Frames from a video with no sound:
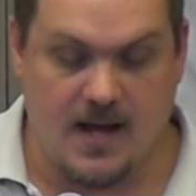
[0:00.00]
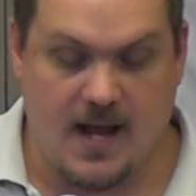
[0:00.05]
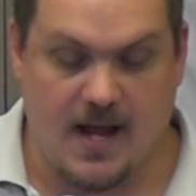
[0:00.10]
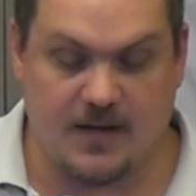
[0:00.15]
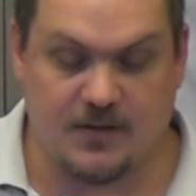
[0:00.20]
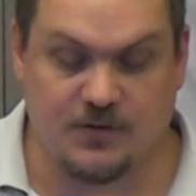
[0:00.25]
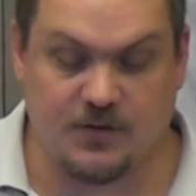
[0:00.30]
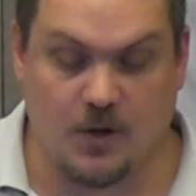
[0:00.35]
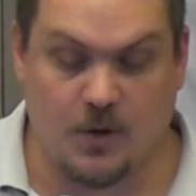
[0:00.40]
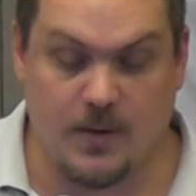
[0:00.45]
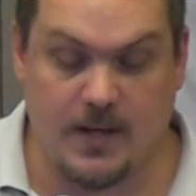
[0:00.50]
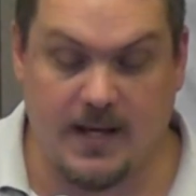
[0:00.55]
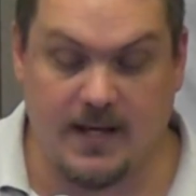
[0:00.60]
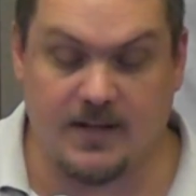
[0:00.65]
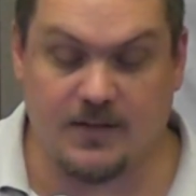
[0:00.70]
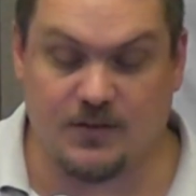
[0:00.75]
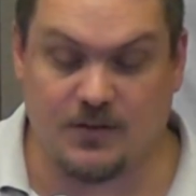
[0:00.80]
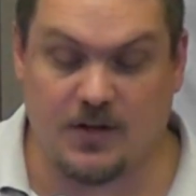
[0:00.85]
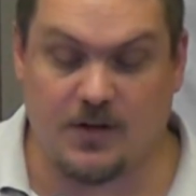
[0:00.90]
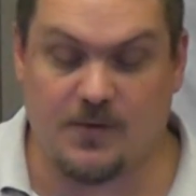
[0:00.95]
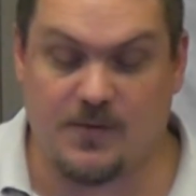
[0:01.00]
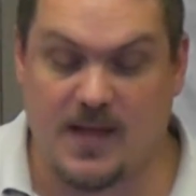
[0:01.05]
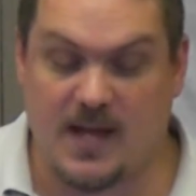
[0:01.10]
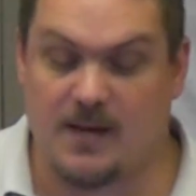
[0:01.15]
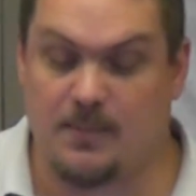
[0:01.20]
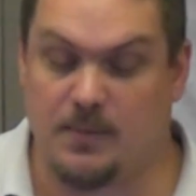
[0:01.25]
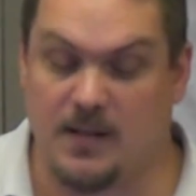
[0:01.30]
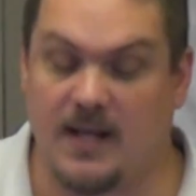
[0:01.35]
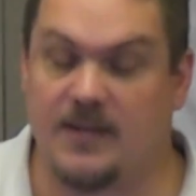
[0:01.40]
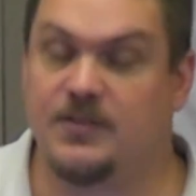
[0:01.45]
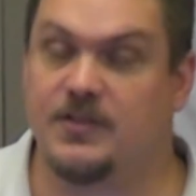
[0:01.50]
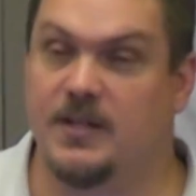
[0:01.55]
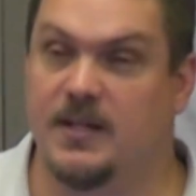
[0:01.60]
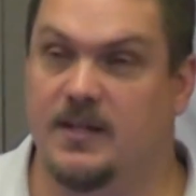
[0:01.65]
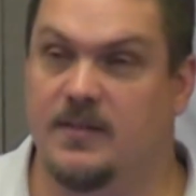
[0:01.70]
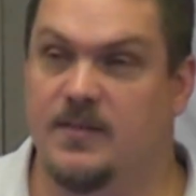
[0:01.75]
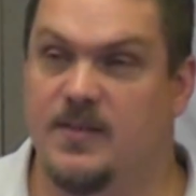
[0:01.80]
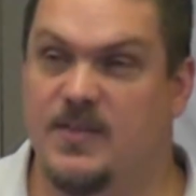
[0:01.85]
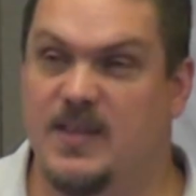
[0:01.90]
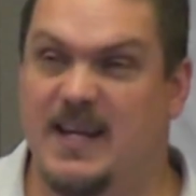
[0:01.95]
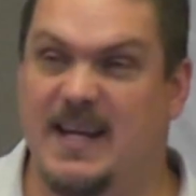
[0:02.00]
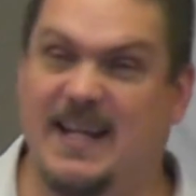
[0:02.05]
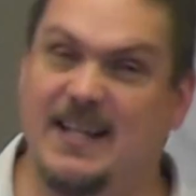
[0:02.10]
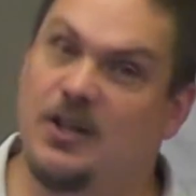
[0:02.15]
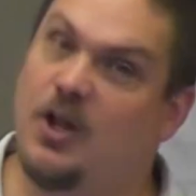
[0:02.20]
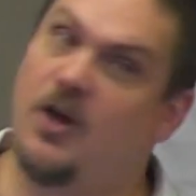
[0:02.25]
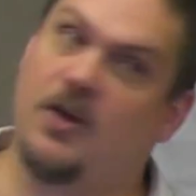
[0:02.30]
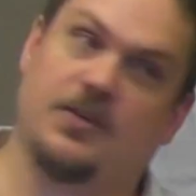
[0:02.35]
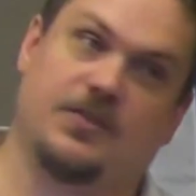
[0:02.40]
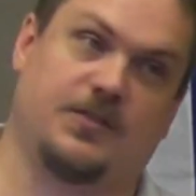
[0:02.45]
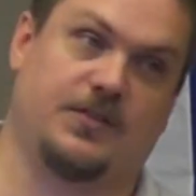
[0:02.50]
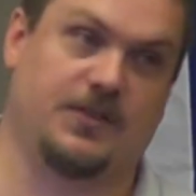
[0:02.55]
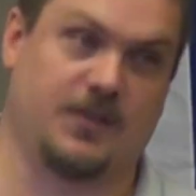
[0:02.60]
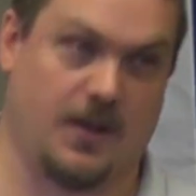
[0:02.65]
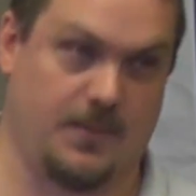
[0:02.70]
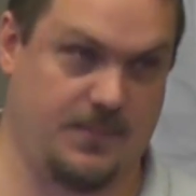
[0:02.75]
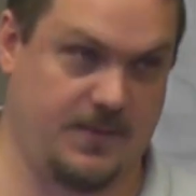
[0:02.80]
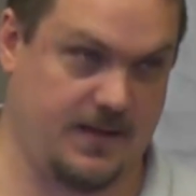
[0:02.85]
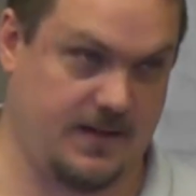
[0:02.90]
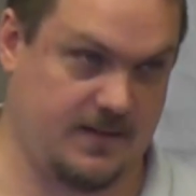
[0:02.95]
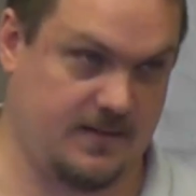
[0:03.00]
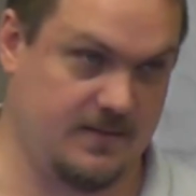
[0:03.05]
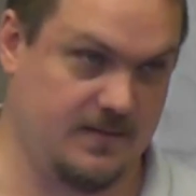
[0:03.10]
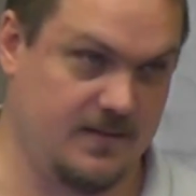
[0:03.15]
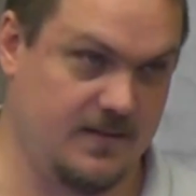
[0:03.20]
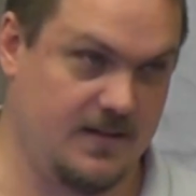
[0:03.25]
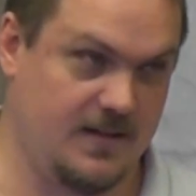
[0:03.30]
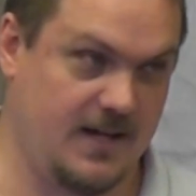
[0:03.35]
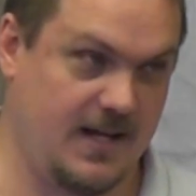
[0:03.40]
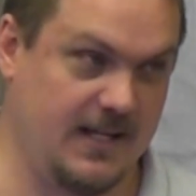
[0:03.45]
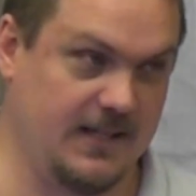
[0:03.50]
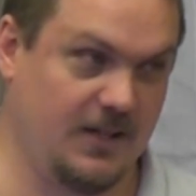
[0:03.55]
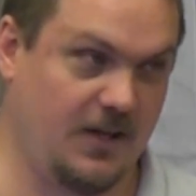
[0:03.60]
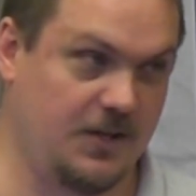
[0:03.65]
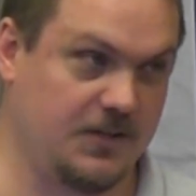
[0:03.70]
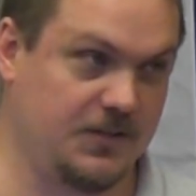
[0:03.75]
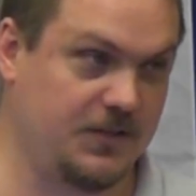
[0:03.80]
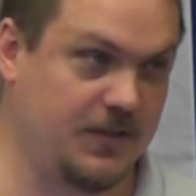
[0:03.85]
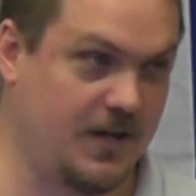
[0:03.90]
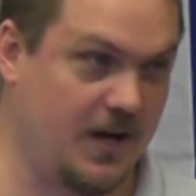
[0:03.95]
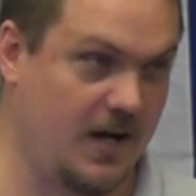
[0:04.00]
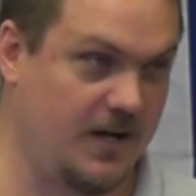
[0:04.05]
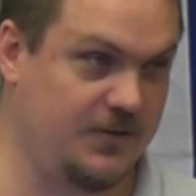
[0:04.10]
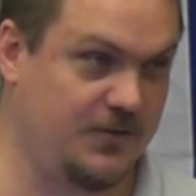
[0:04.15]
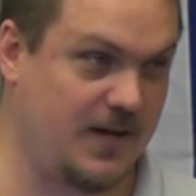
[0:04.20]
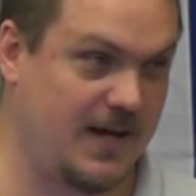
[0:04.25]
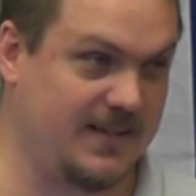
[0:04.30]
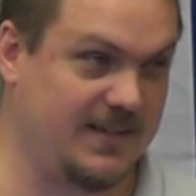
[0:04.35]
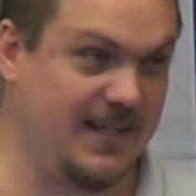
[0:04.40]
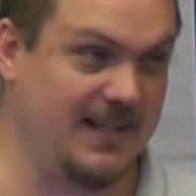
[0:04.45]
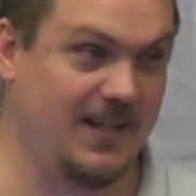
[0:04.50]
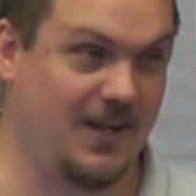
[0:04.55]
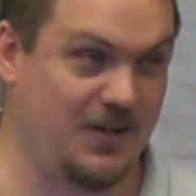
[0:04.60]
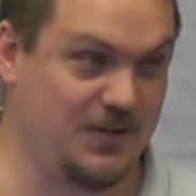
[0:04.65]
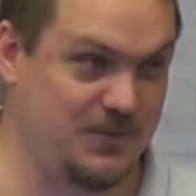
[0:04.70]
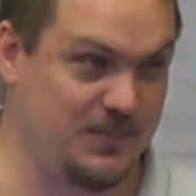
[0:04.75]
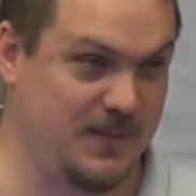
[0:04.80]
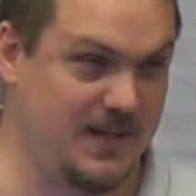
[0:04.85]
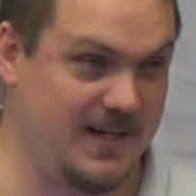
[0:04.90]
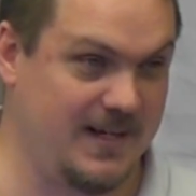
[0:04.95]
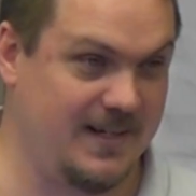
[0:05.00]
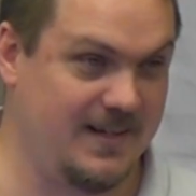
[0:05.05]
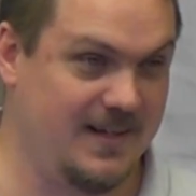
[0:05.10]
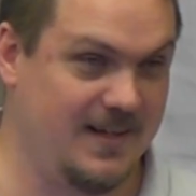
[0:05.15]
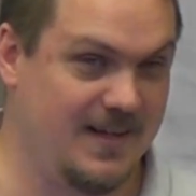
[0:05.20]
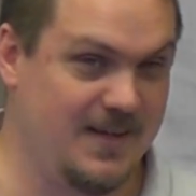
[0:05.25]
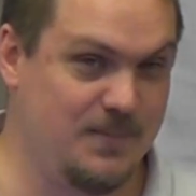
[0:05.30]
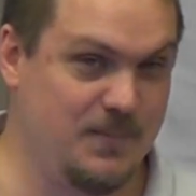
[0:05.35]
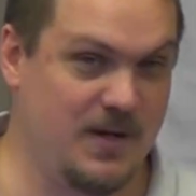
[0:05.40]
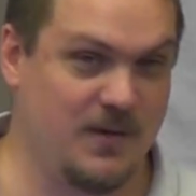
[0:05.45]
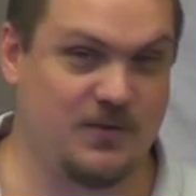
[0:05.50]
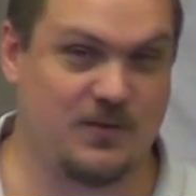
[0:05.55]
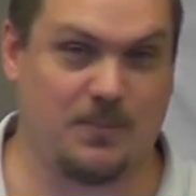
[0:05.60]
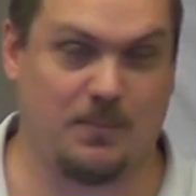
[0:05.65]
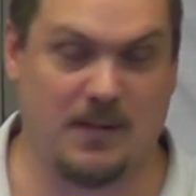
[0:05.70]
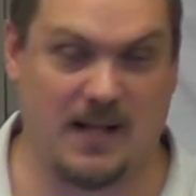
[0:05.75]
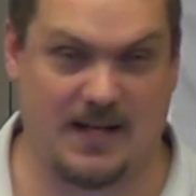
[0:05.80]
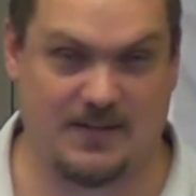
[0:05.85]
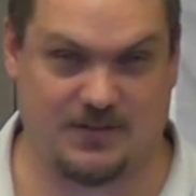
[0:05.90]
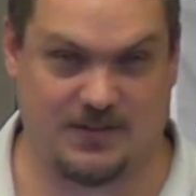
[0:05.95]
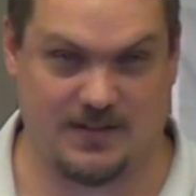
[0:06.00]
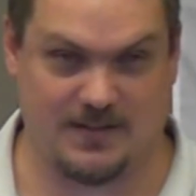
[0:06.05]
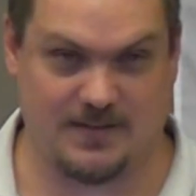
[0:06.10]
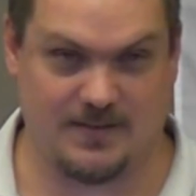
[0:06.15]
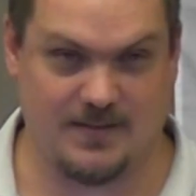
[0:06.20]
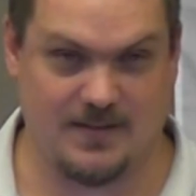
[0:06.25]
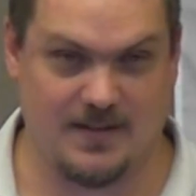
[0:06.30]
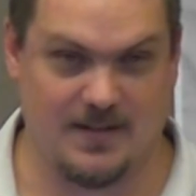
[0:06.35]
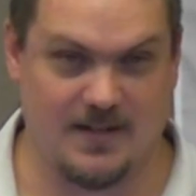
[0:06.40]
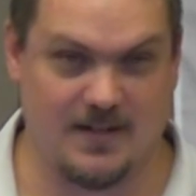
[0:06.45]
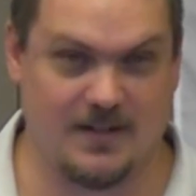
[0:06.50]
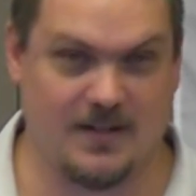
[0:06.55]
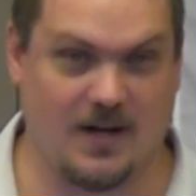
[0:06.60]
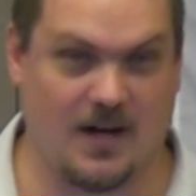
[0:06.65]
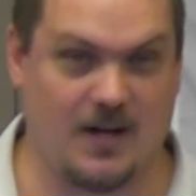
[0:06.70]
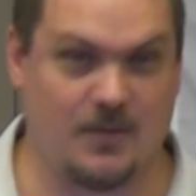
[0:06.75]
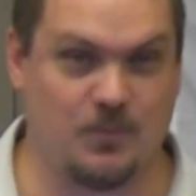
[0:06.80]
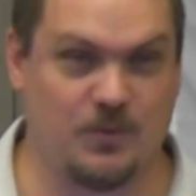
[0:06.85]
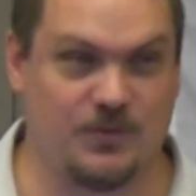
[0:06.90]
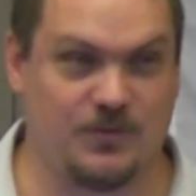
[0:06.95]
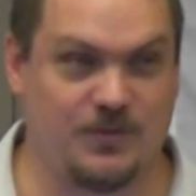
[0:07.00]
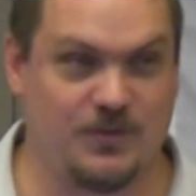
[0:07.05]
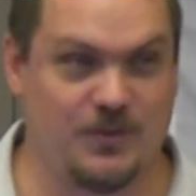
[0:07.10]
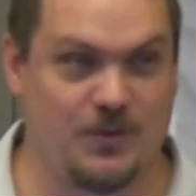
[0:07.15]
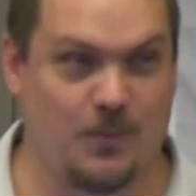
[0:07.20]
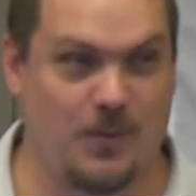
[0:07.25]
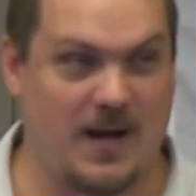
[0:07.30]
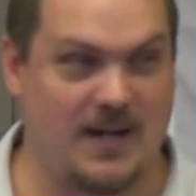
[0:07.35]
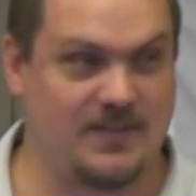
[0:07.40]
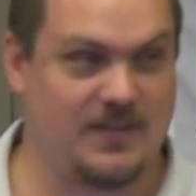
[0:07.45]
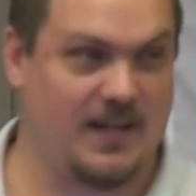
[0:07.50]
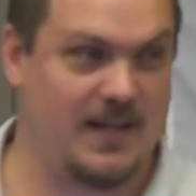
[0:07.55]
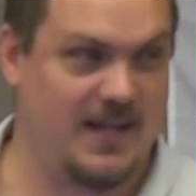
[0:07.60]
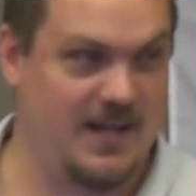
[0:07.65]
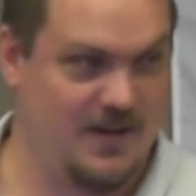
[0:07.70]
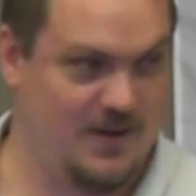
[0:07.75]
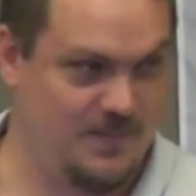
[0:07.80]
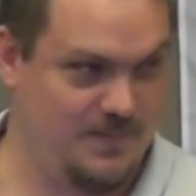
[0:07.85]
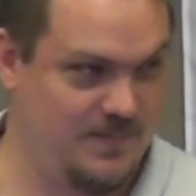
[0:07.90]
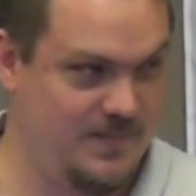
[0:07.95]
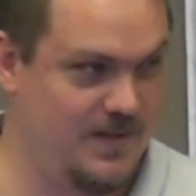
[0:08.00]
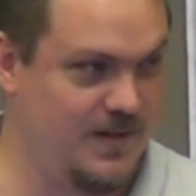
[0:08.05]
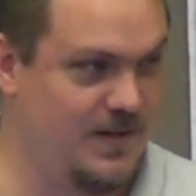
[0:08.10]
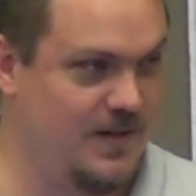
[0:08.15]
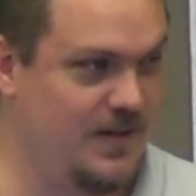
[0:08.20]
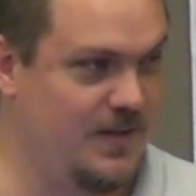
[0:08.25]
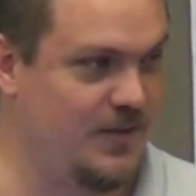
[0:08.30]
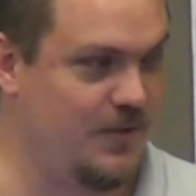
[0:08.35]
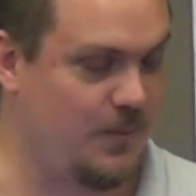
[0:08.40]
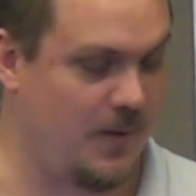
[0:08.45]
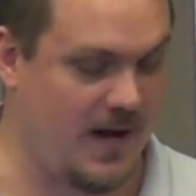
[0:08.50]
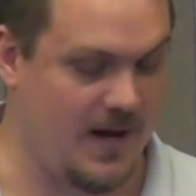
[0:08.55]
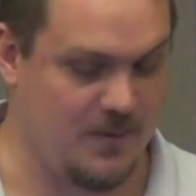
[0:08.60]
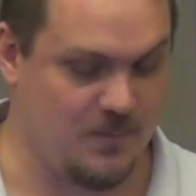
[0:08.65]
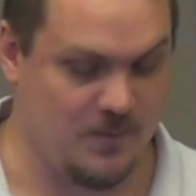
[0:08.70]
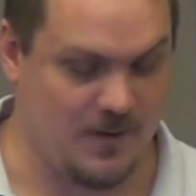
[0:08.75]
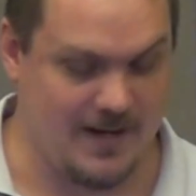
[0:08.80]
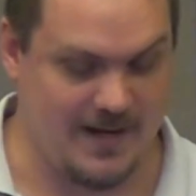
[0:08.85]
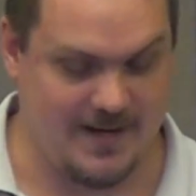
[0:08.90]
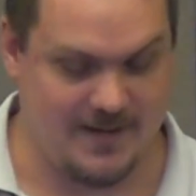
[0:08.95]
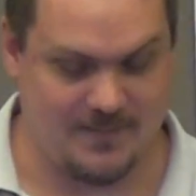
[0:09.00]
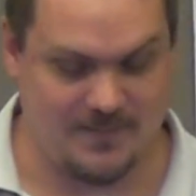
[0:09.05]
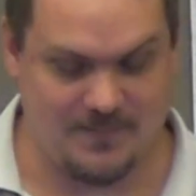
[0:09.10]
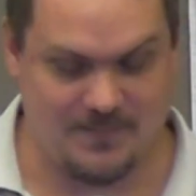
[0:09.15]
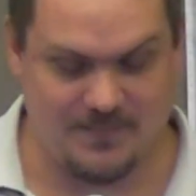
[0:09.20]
And so he considered that a blessing, that he lost something. He lost a contract. He lost money. But it was a blessing. God was directing him the right way.